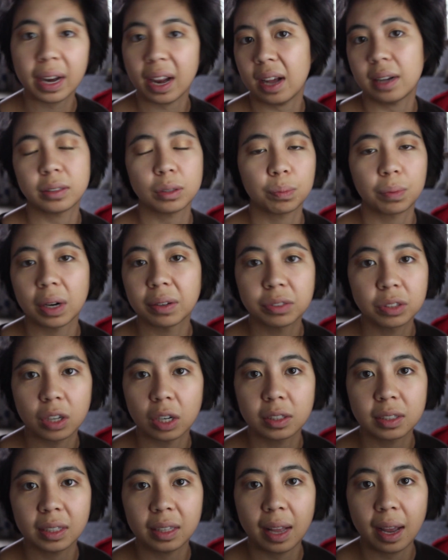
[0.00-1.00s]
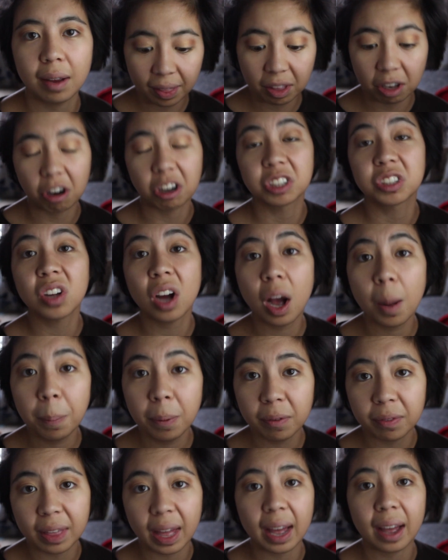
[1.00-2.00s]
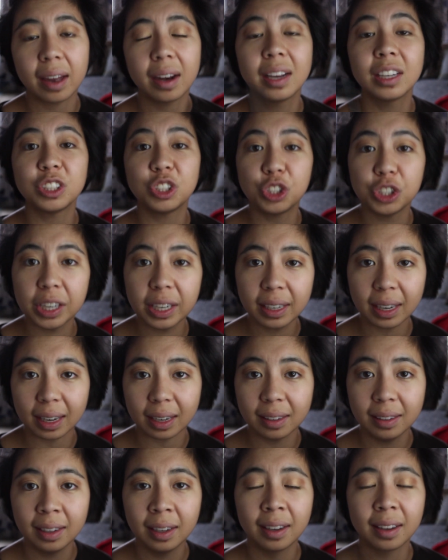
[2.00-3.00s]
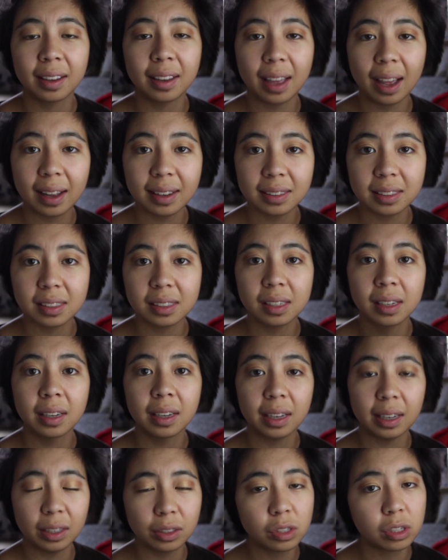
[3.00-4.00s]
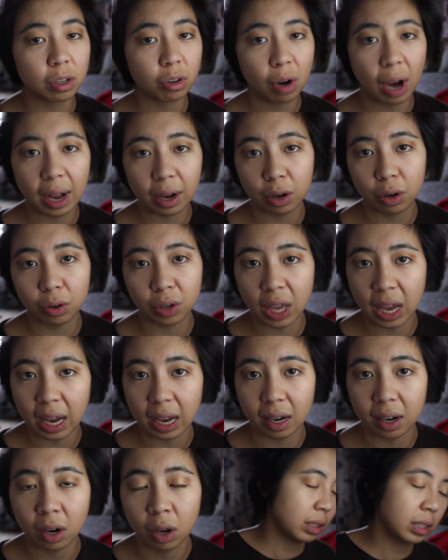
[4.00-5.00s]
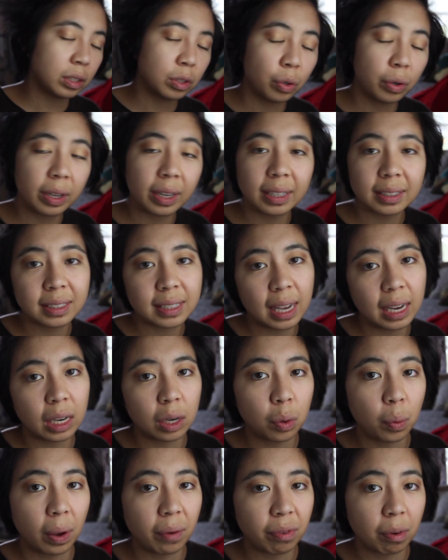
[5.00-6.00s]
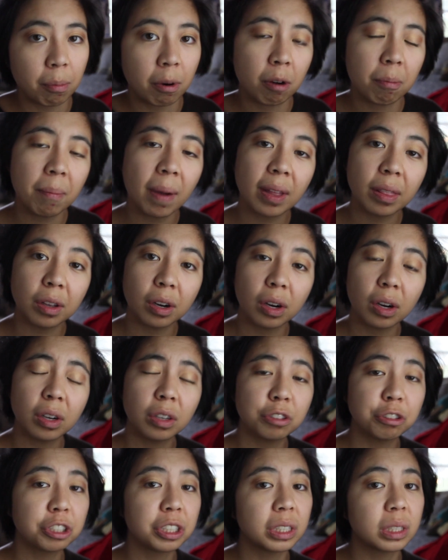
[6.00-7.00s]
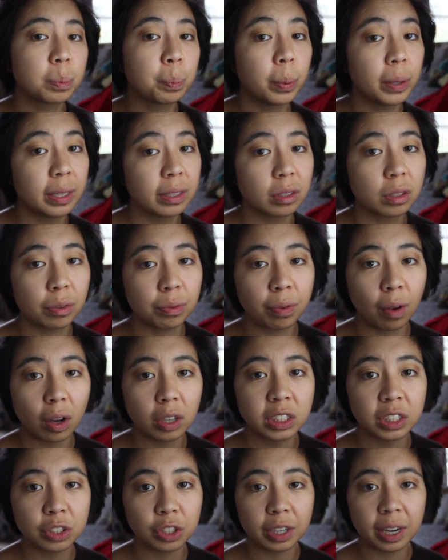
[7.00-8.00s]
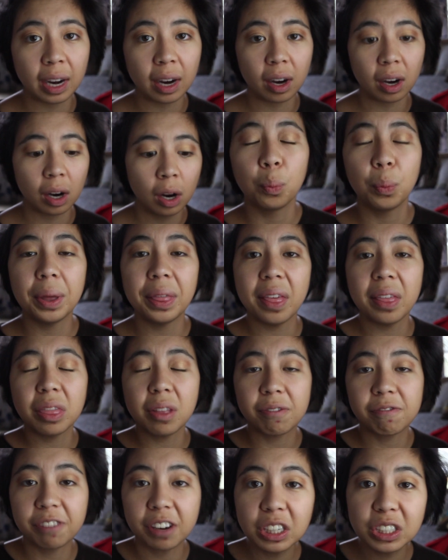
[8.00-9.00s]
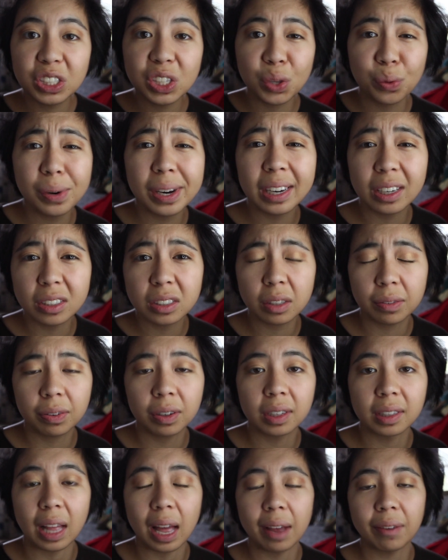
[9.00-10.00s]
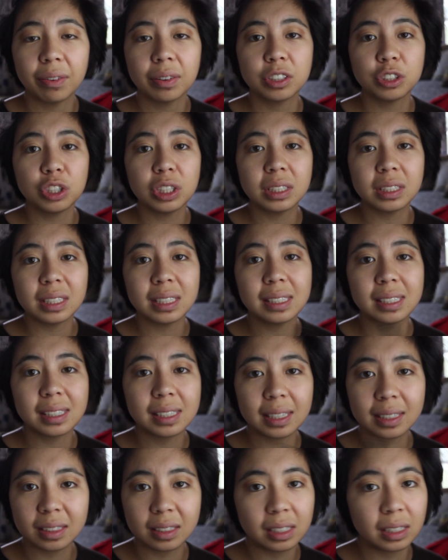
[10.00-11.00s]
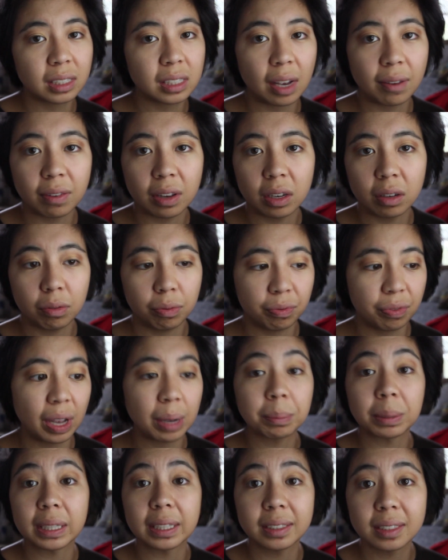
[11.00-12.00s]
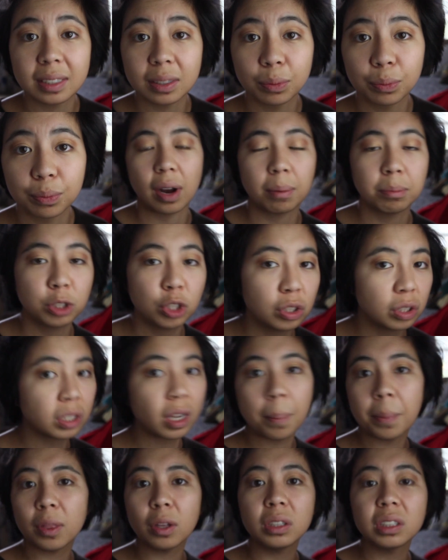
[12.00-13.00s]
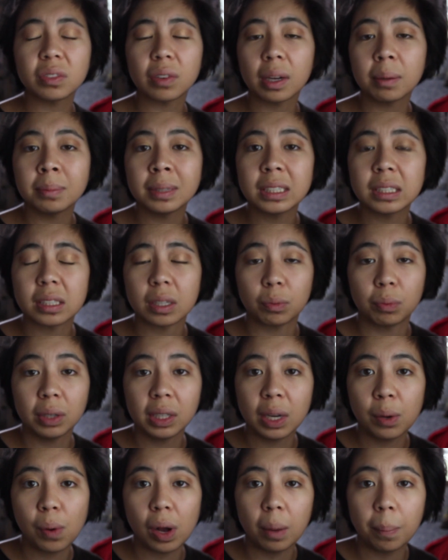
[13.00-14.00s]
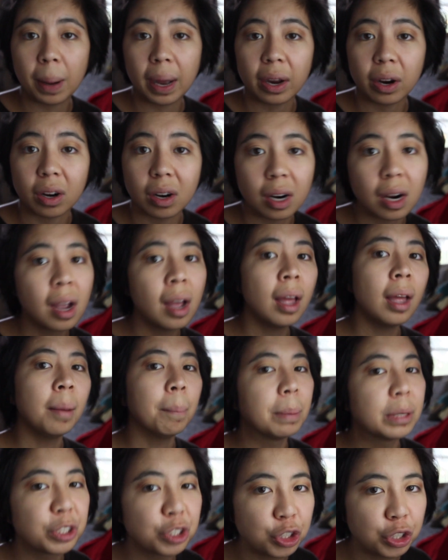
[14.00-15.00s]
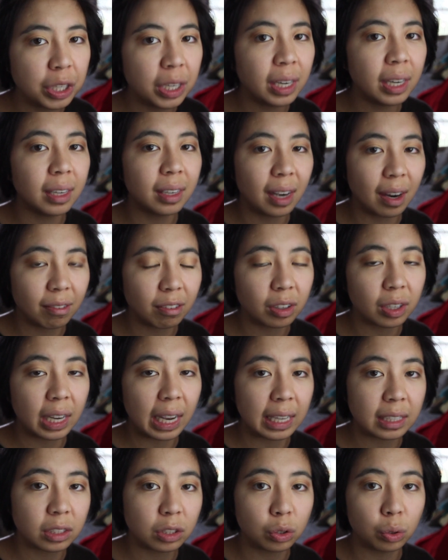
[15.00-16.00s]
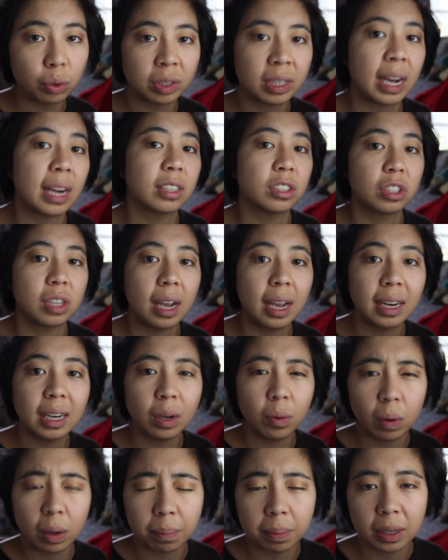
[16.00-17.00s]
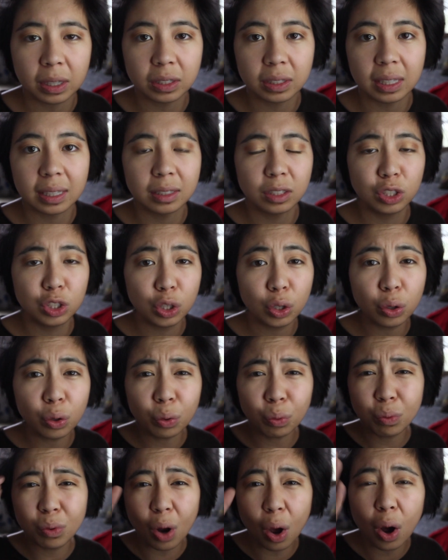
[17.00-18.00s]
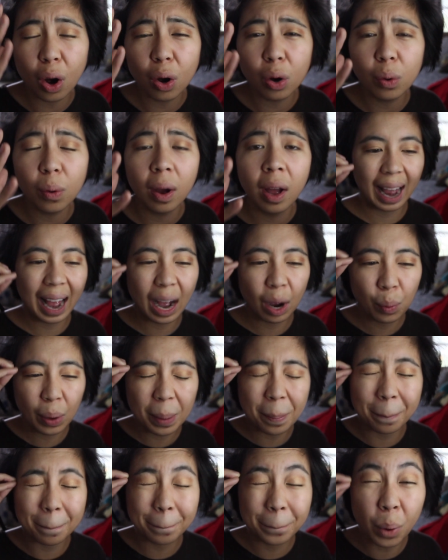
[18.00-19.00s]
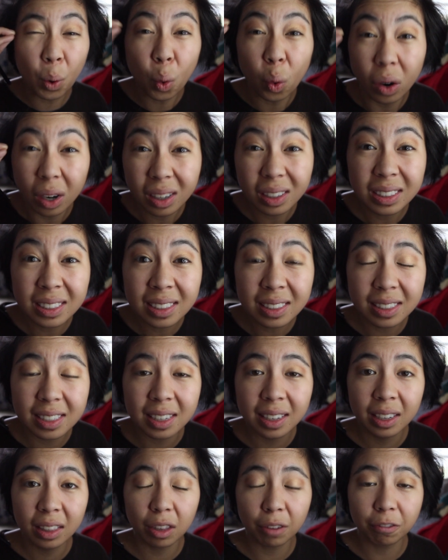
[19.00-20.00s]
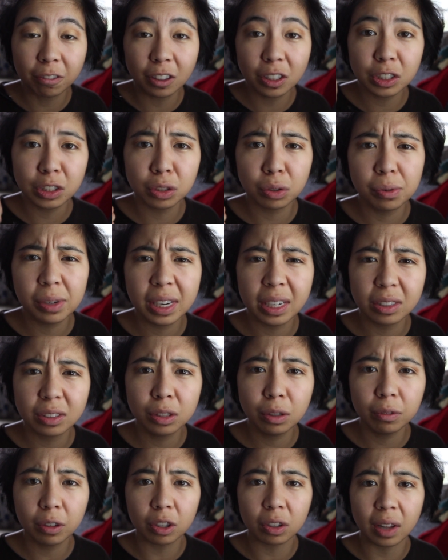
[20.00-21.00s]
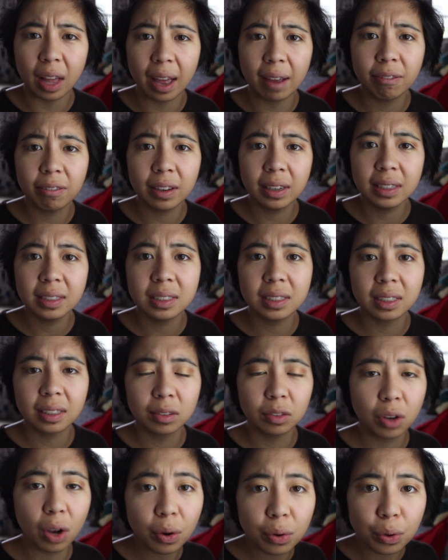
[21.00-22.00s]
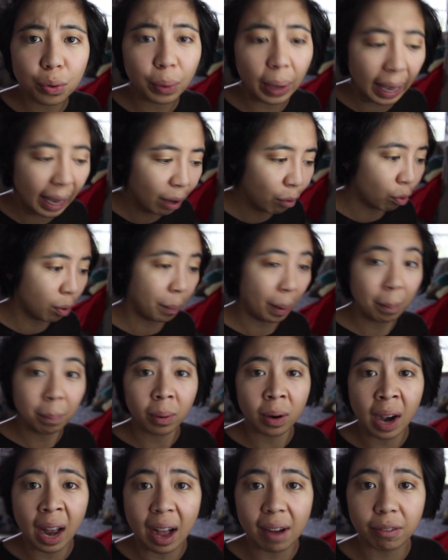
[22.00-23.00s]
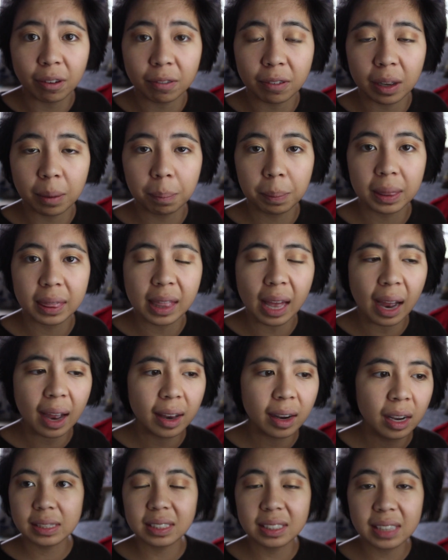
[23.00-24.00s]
has a rough start to life. And then on top of that, Gina gets into crack cocaine. CYNTOIA is taken away from her mother. She is put into foster care. Within the first 3 years of her life, she sees 6 to 7 families. And I'm sure some of those families did really well by her, but she never gets to attach to any one person. Do you know how important the first 3 years of your life is? No, you can't remember half of it, but that